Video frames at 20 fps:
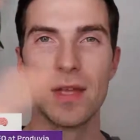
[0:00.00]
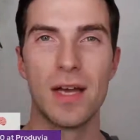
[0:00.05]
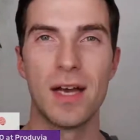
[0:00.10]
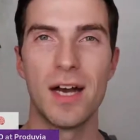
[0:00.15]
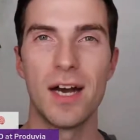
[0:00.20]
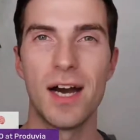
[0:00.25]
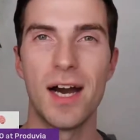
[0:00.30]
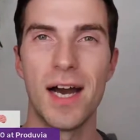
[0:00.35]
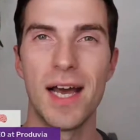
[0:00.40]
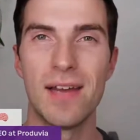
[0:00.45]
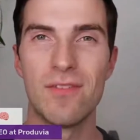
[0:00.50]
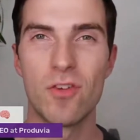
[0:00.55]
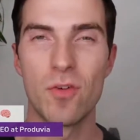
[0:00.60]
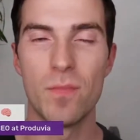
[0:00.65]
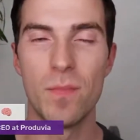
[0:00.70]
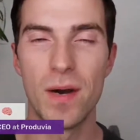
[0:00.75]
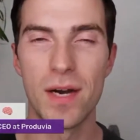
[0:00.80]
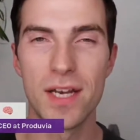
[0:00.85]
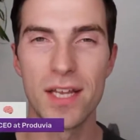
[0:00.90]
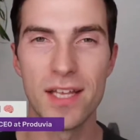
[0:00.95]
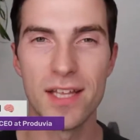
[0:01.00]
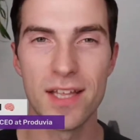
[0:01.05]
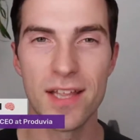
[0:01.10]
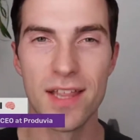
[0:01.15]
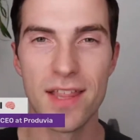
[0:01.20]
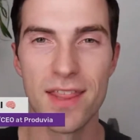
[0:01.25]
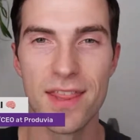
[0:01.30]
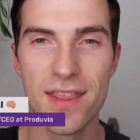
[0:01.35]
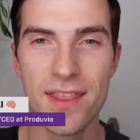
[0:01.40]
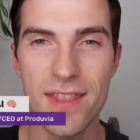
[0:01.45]
Hi, everybody.
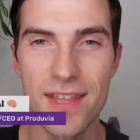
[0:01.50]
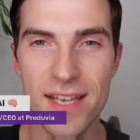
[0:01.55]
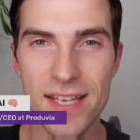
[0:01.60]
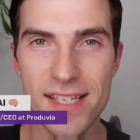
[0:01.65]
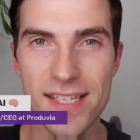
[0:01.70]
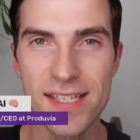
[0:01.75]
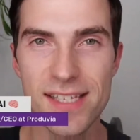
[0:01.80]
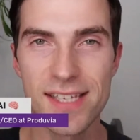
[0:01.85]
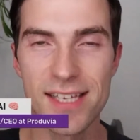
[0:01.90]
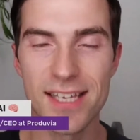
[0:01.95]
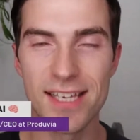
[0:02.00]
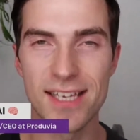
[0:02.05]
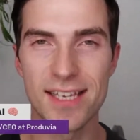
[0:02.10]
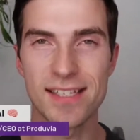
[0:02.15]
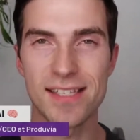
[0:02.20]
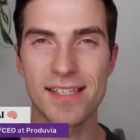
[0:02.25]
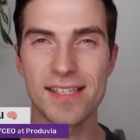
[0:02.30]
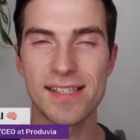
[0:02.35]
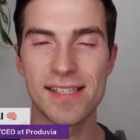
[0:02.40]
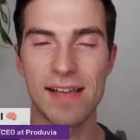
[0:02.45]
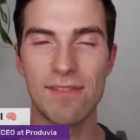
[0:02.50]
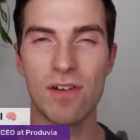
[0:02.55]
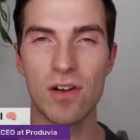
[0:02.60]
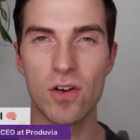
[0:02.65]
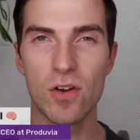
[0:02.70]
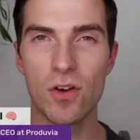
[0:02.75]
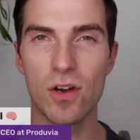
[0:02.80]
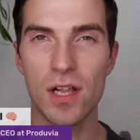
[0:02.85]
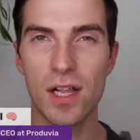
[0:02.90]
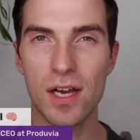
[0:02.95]
This is Slava
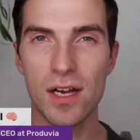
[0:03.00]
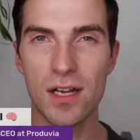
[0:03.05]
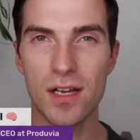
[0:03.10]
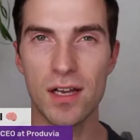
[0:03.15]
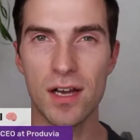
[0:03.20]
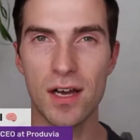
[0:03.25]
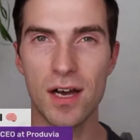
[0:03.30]
Kurelyak.